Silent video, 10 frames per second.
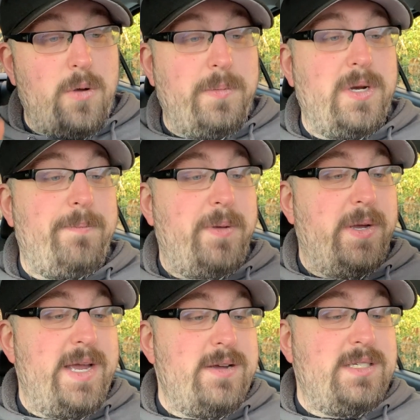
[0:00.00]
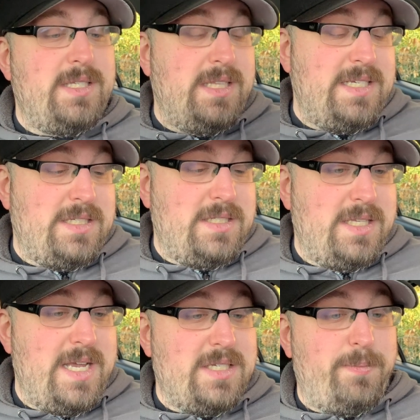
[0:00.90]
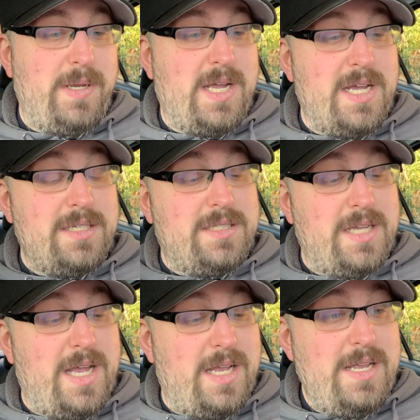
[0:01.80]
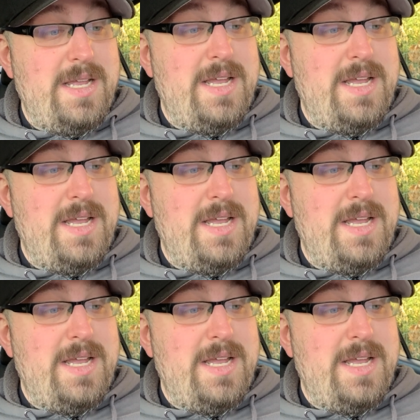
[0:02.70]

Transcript: to open up your ears and listen to this because uh,